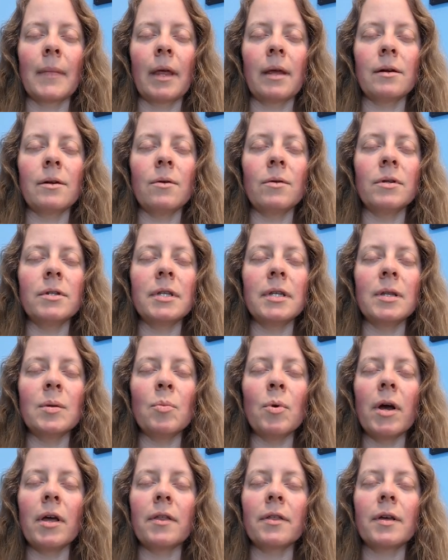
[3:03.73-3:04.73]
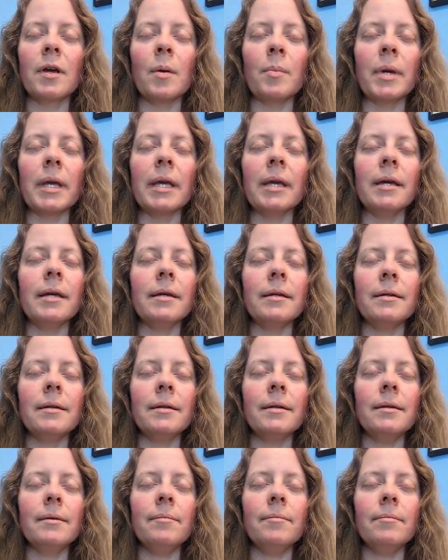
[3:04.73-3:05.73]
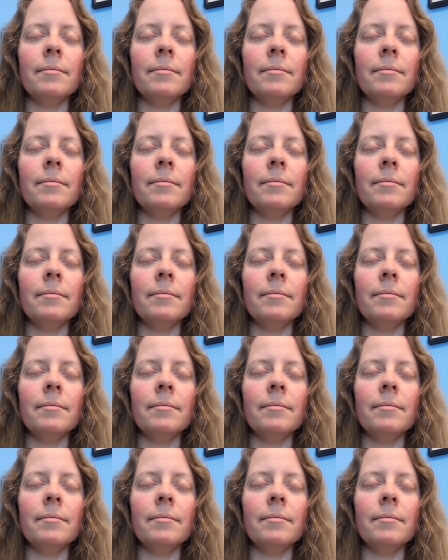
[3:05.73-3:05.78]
Noticing the breath coming in,